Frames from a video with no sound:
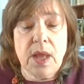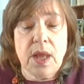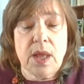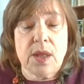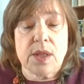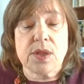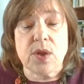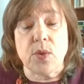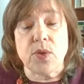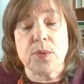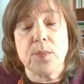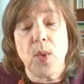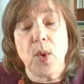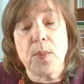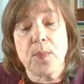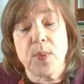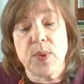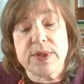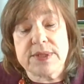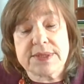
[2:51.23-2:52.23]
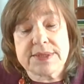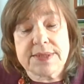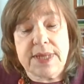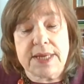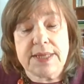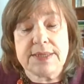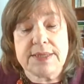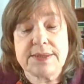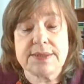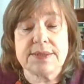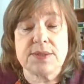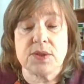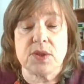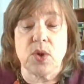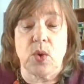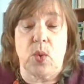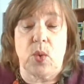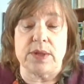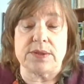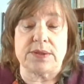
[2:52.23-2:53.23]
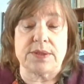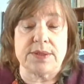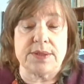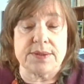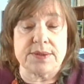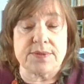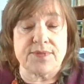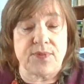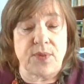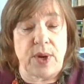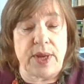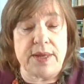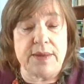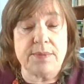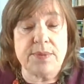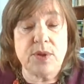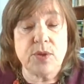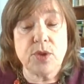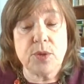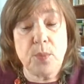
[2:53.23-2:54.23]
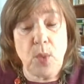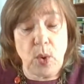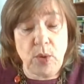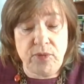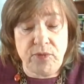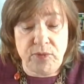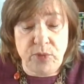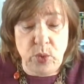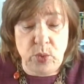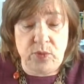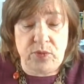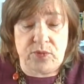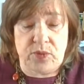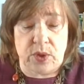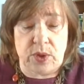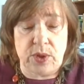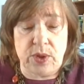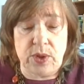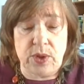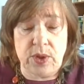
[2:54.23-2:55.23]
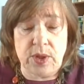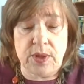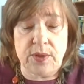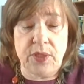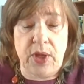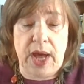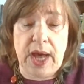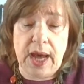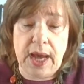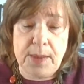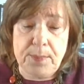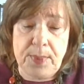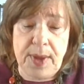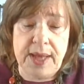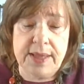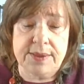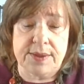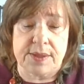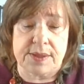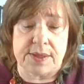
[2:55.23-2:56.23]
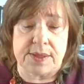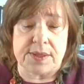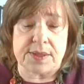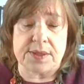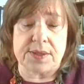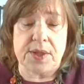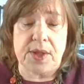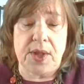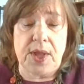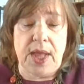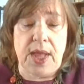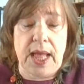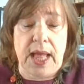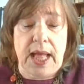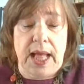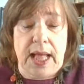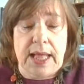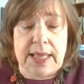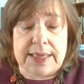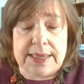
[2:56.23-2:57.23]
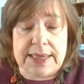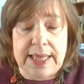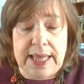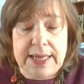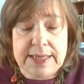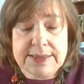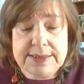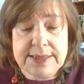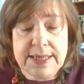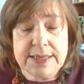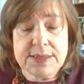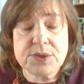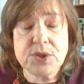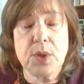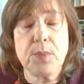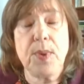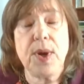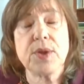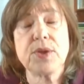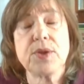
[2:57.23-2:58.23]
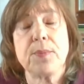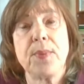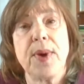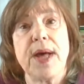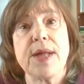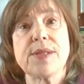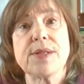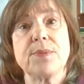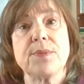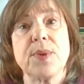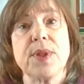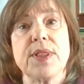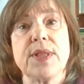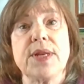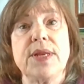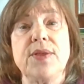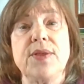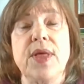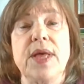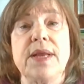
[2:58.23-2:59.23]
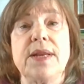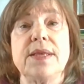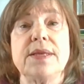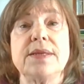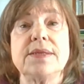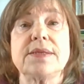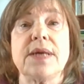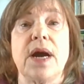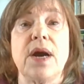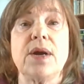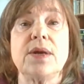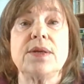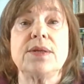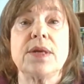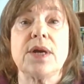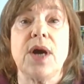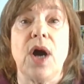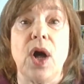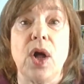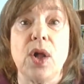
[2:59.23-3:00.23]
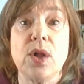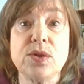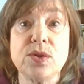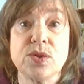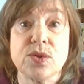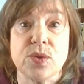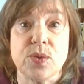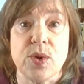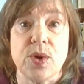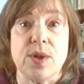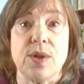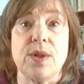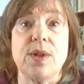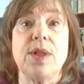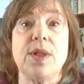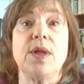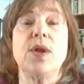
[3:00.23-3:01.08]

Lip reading: So the more precise the question is framed, the more fruitful the hypothesis. Let's ask about the possibility that it's our cultural